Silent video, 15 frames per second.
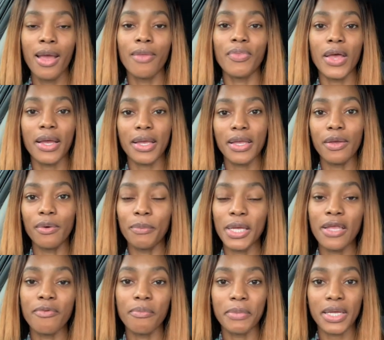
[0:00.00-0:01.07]
That he'll
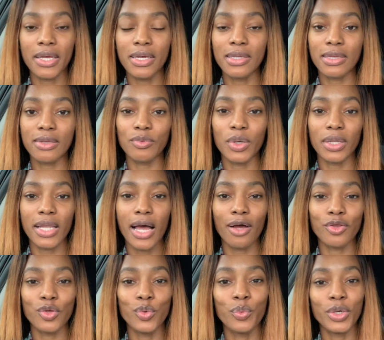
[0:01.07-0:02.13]
even begin to allow
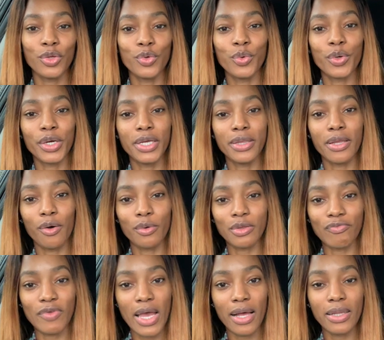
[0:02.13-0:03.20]
you when you are in those
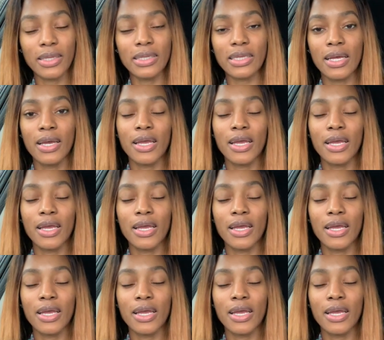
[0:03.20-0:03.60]
valleys.